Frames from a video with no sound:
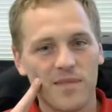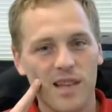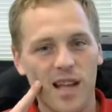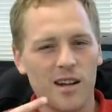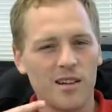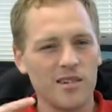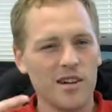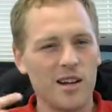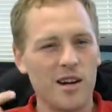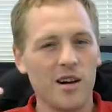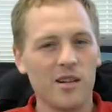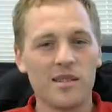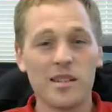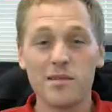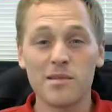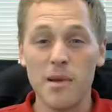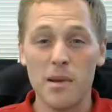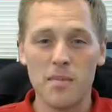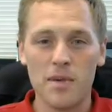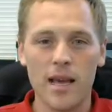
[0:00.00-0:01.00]
I don't know.
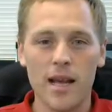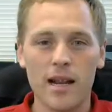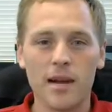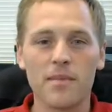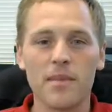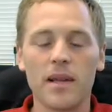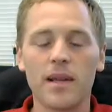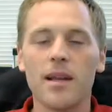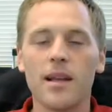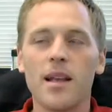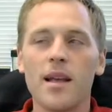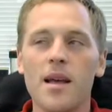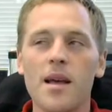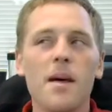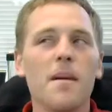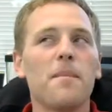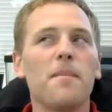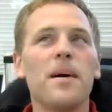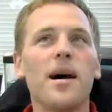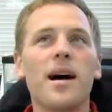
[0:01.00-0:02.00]
This might be kind of mean.
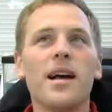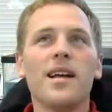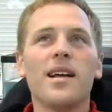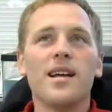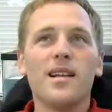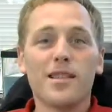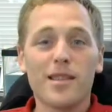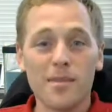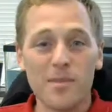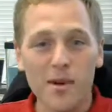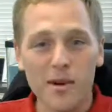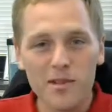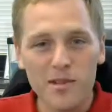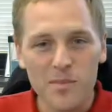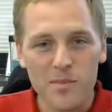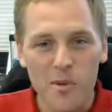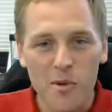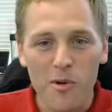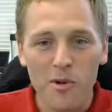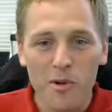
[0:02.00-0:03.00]
But the most
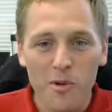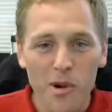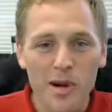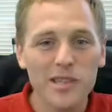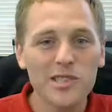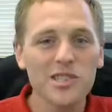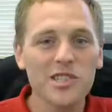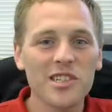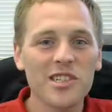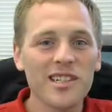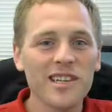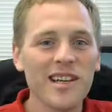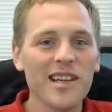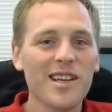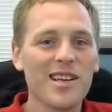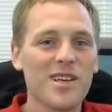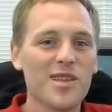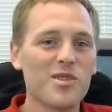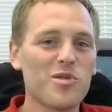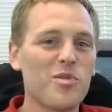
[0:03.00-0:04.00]
important question
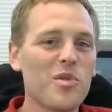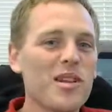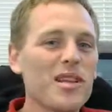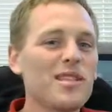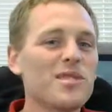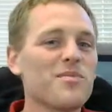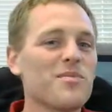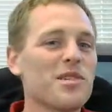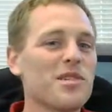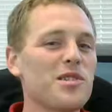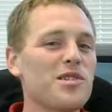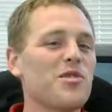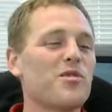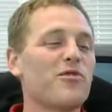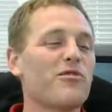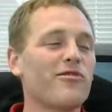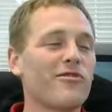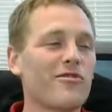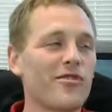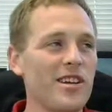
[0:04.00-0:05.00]
is, what is Mr.
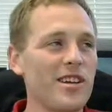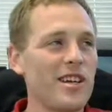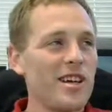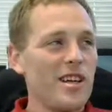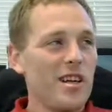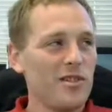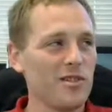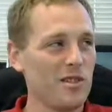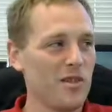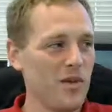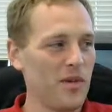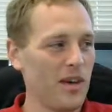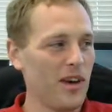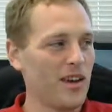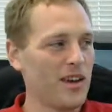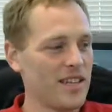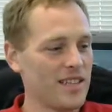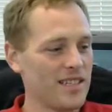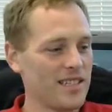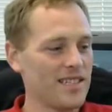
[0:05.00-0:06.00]
Freehill doing
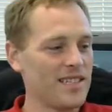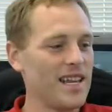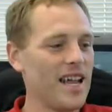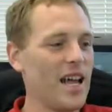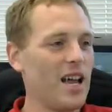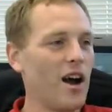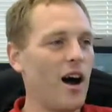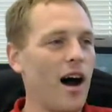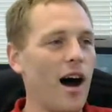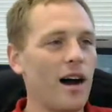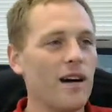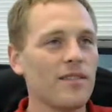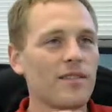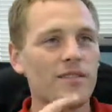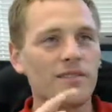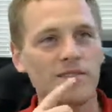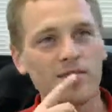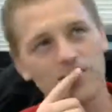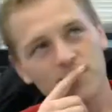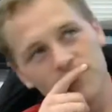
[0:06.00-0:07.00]
on his day
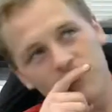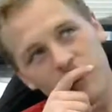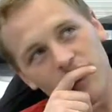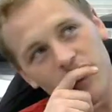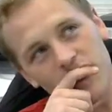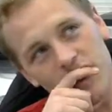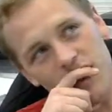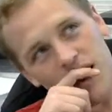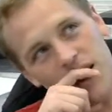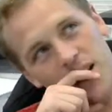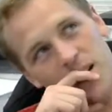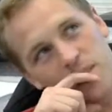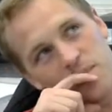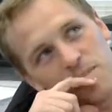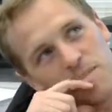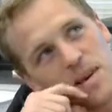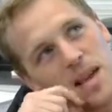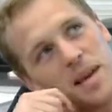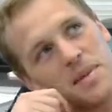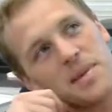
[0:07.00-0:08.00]
off?
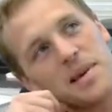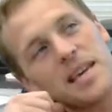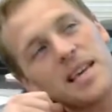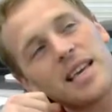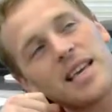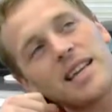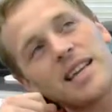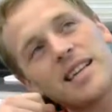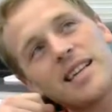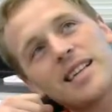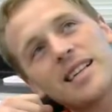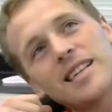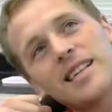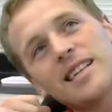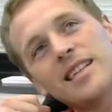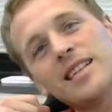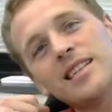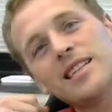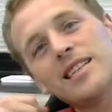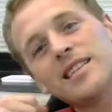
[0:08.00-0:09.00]
Maybe
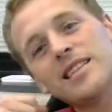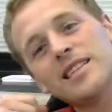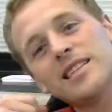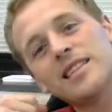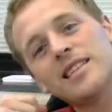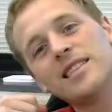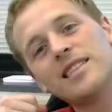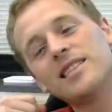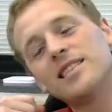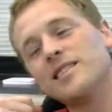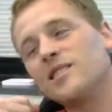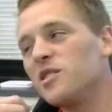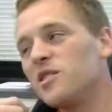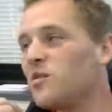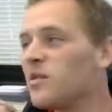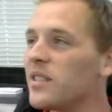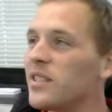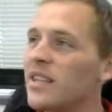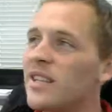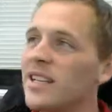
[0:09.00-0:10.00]
he's
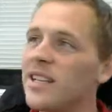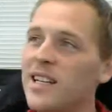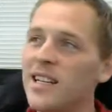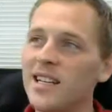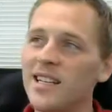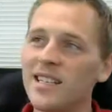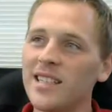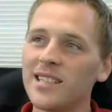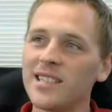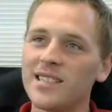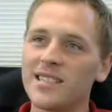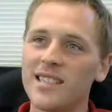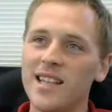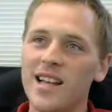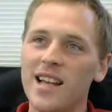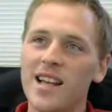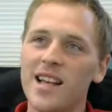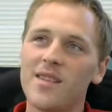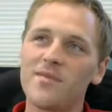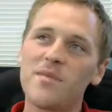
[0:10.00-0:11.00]
doing this.
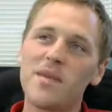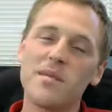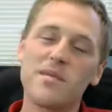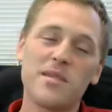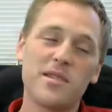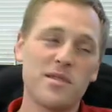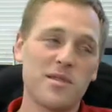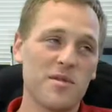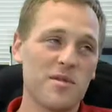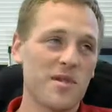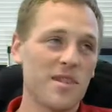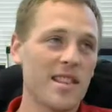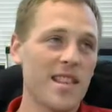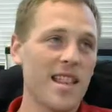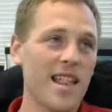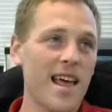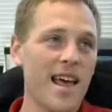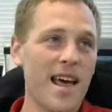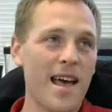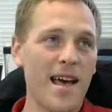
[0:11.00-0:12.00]
Maybe he's doing
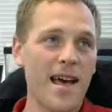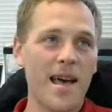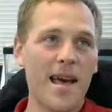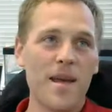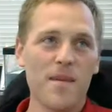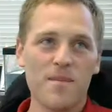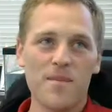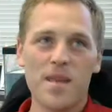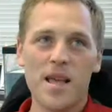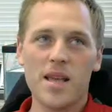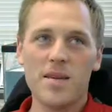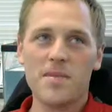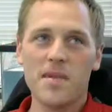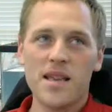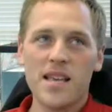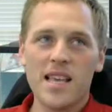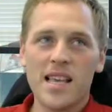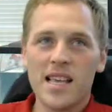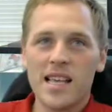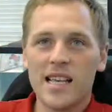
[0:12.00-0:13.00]
that. Maybe
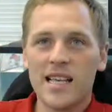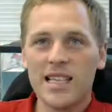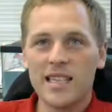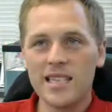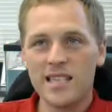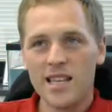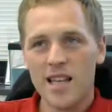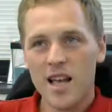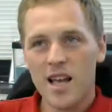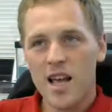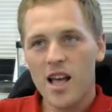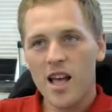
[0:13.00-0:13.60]
he's